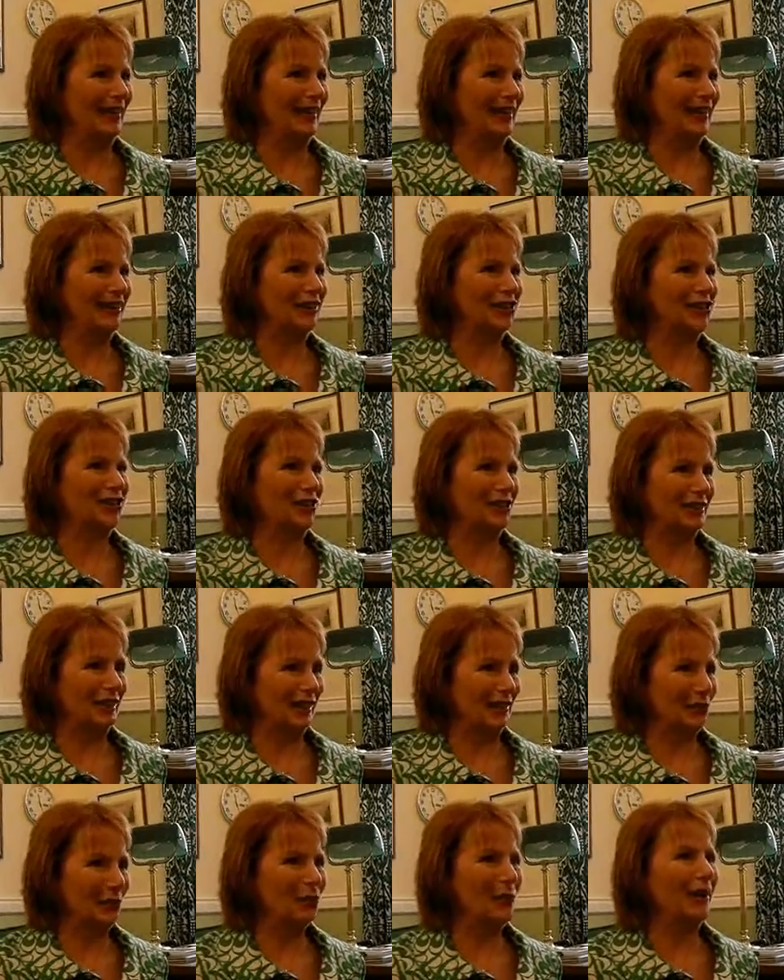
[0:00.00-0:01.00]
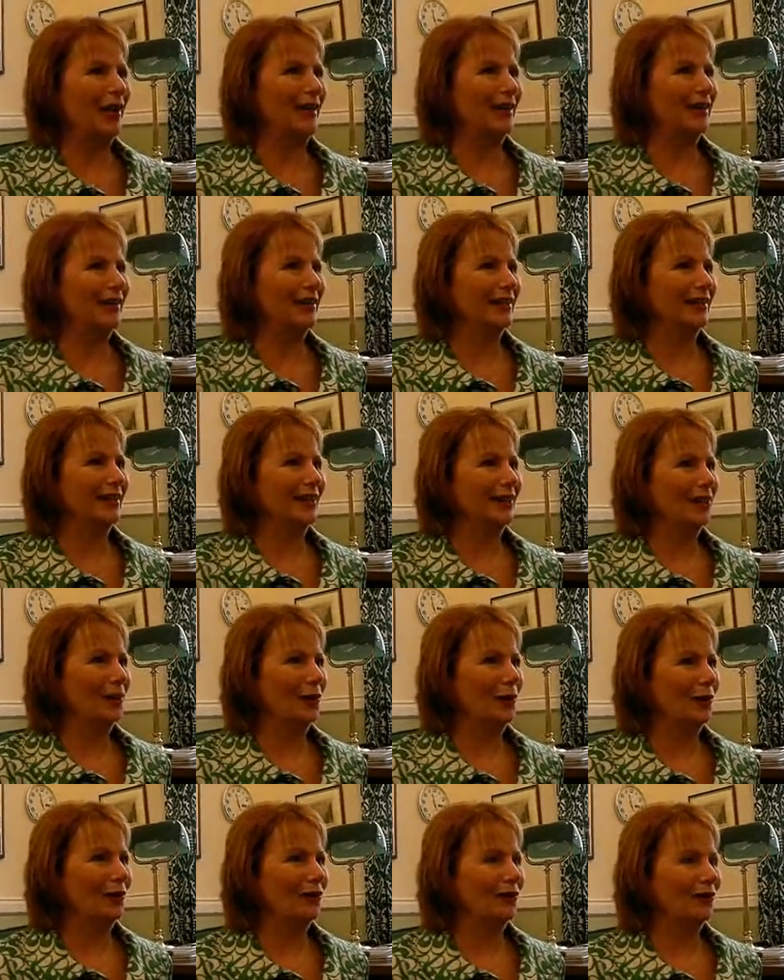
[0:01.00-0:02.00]
And she just had a way
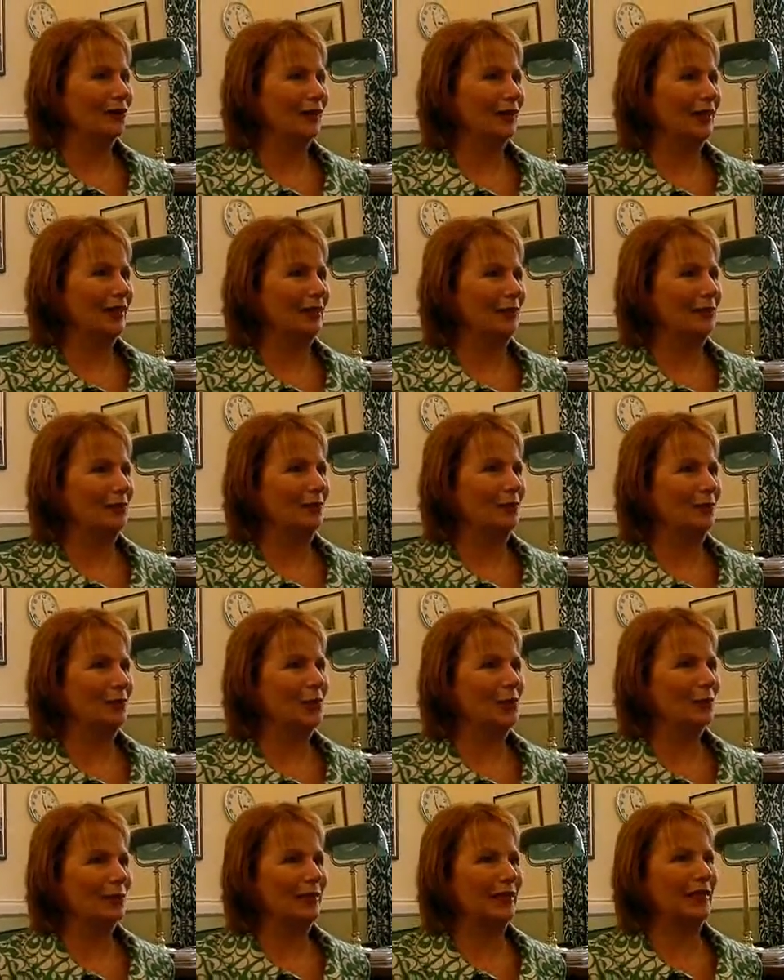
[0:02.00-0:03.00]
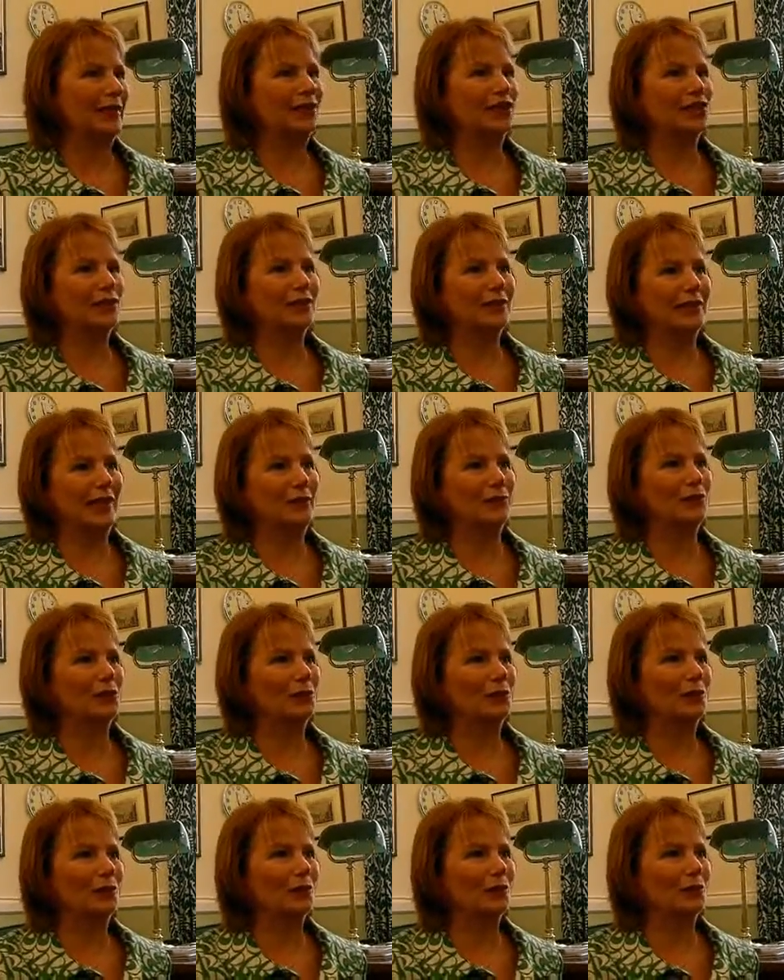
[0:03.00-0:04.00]
of not bringing issues down to
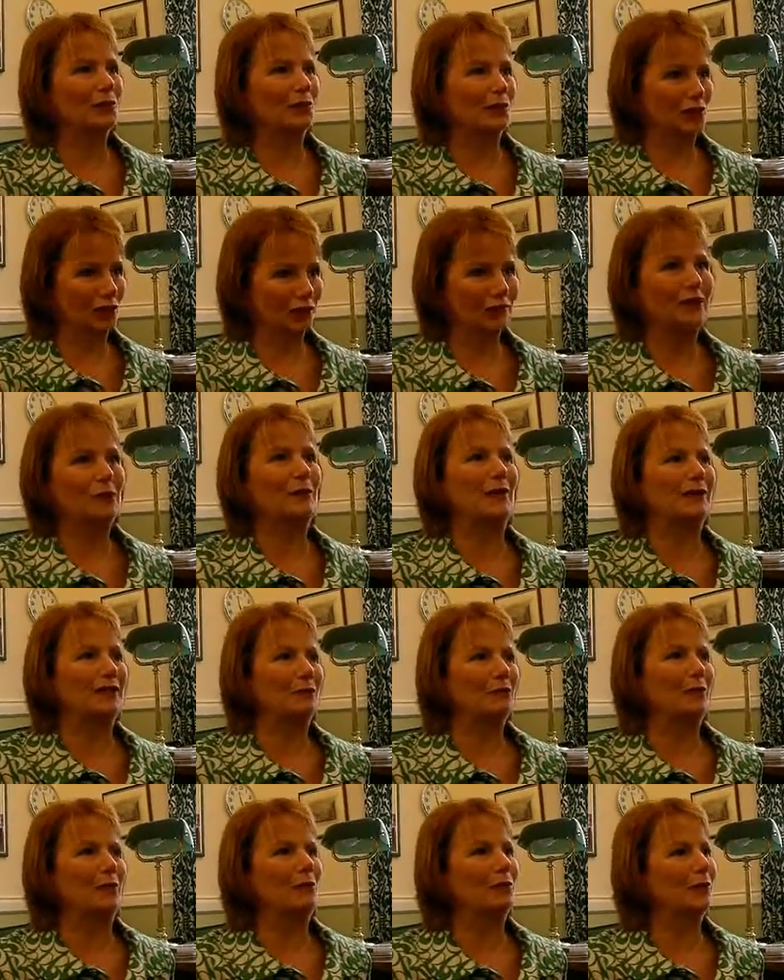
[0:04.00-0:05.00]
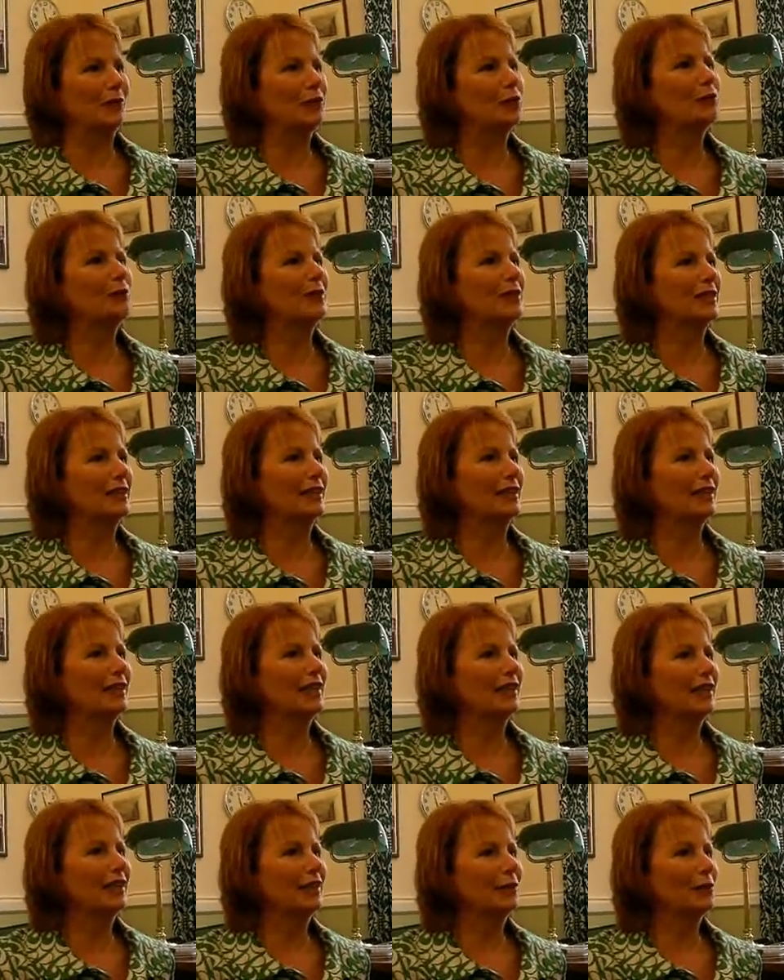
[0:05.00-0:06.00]
people, because she respected people enormously,
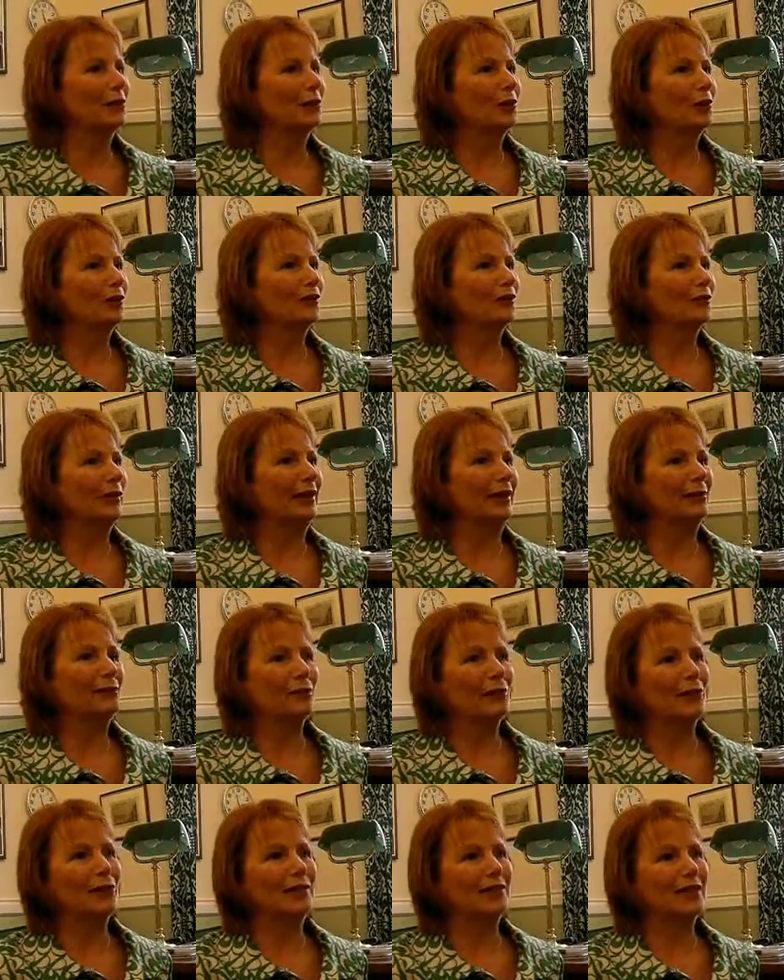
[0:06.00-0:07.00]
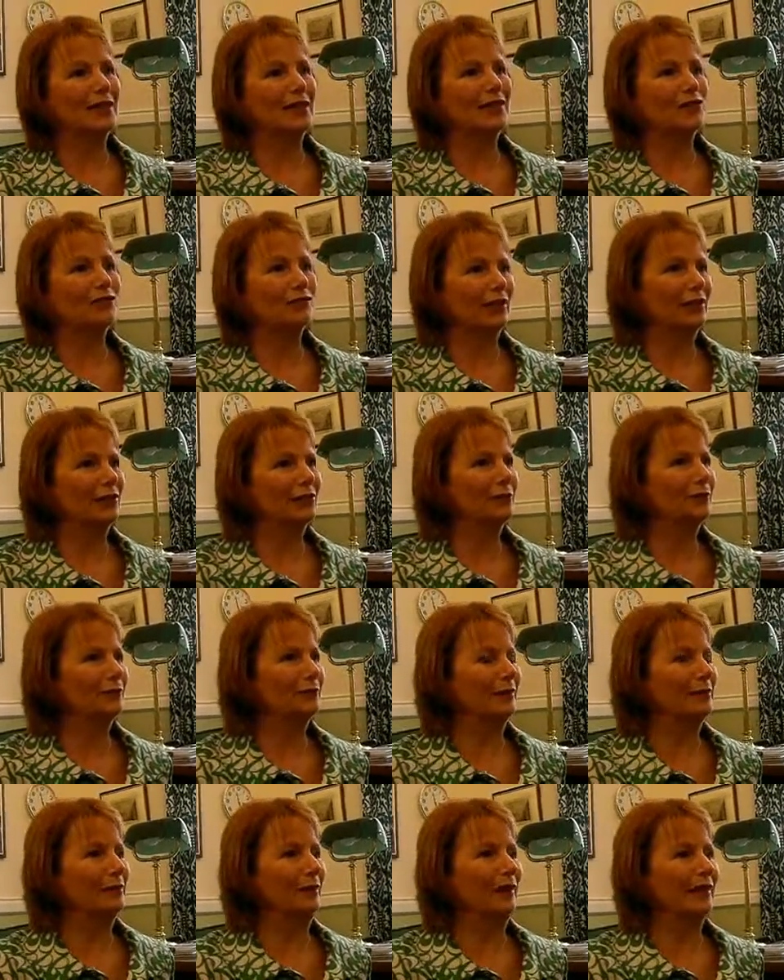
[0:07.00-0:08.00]
but of making politics real
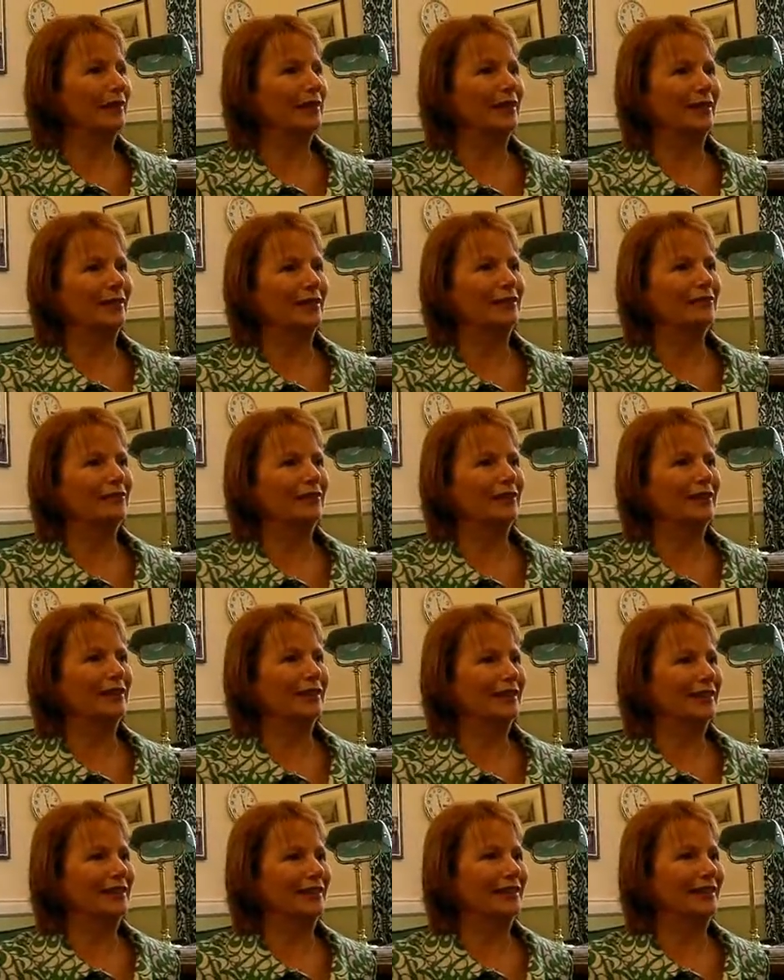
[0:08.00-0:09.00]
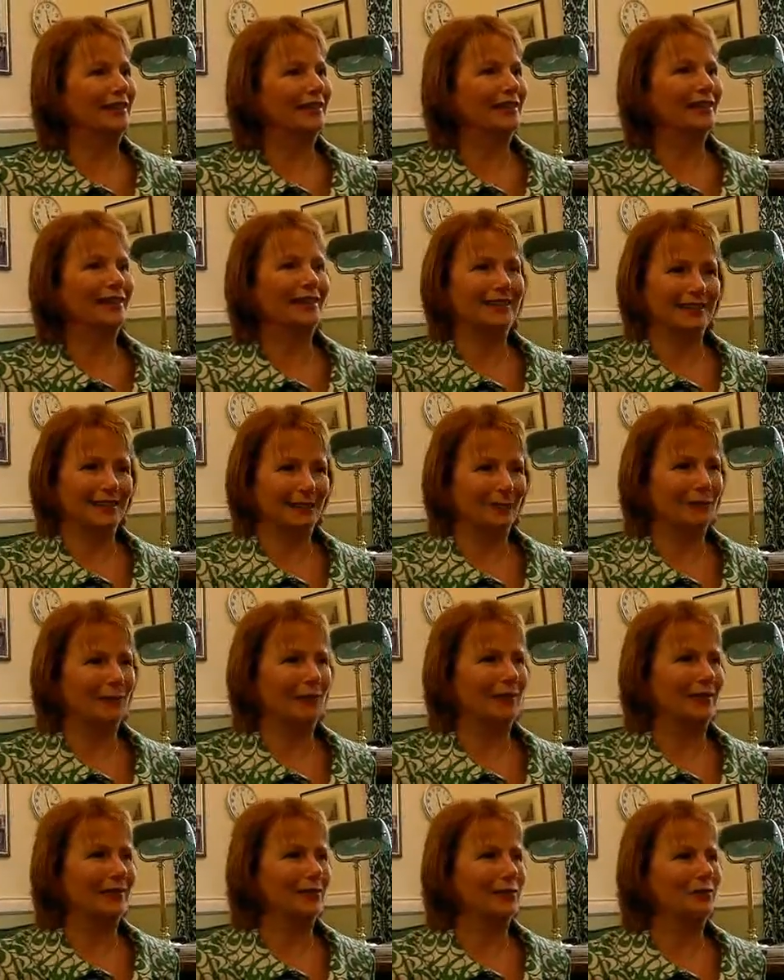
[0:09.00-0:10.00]
and making it live. And I think that's
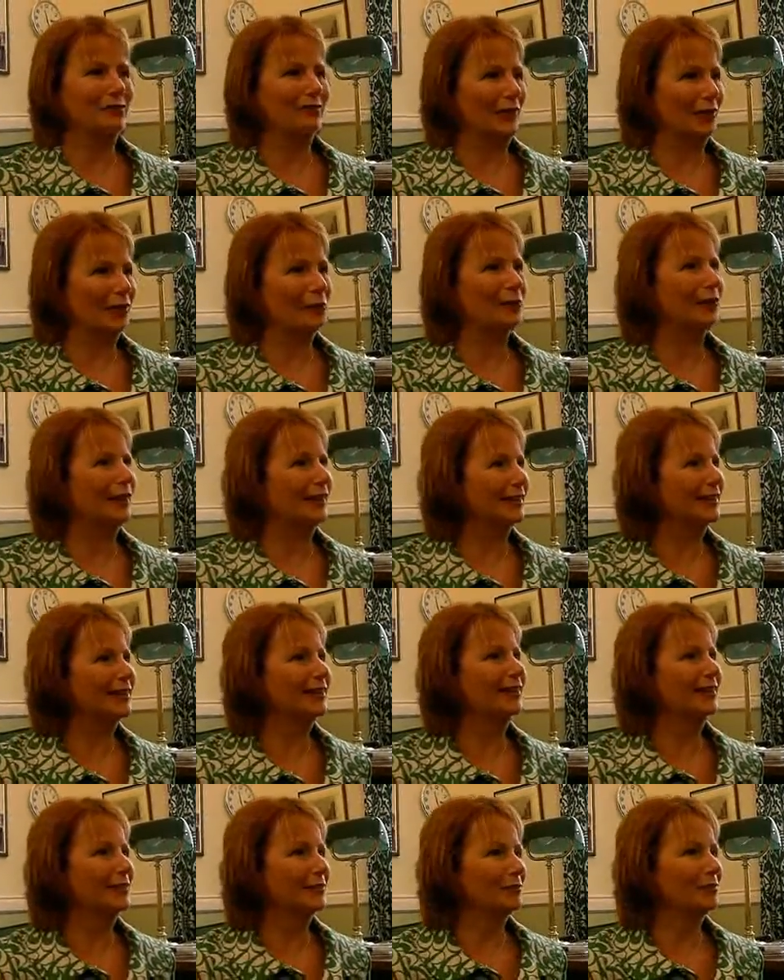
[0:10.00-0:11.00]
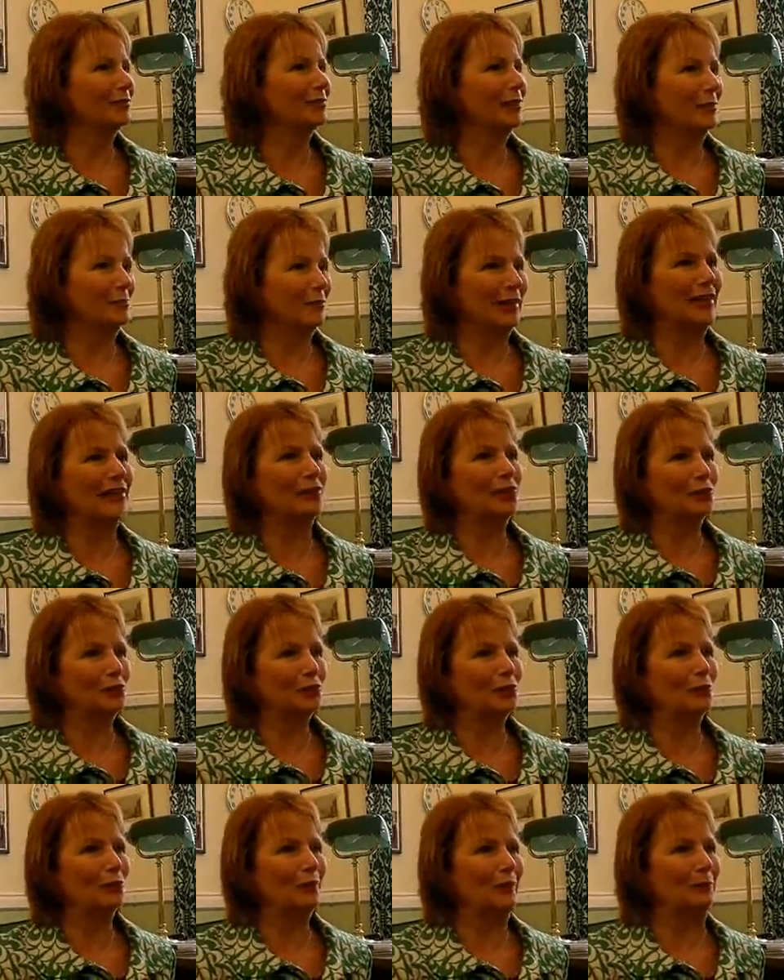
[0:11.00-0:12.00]
probably the most valuable lesson that Barbara Castle
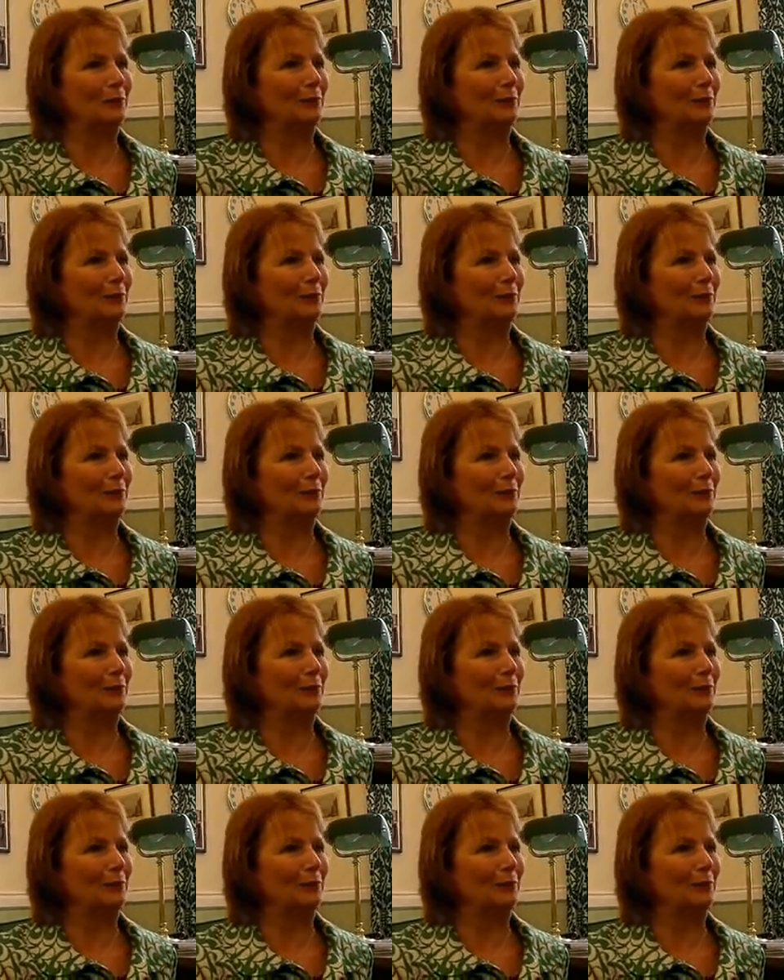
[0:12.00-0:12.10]
taught me.